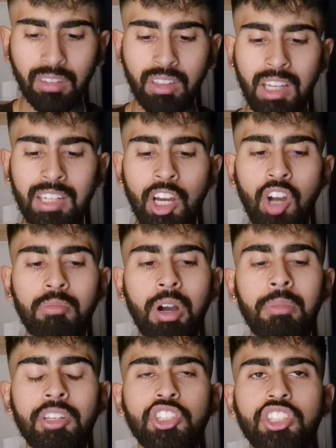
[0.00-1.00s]
And now
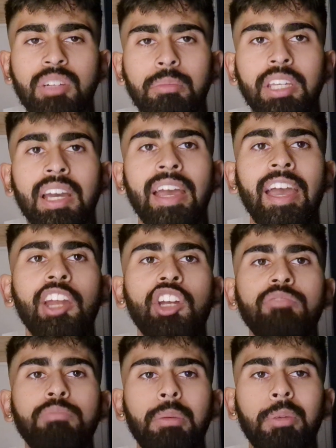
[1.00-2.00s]
Mohammad Shami ahead
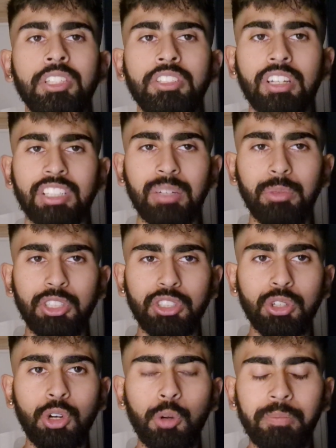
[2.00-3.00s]
of Mohammad Siraj. And we
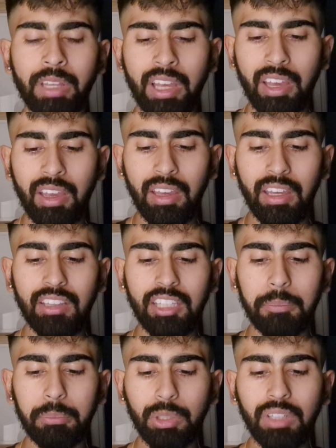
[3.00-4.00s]
saw in the
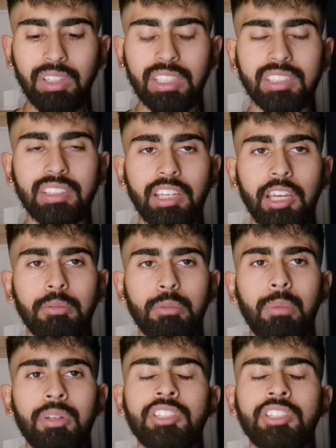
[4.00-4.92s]
previous game, Mohammad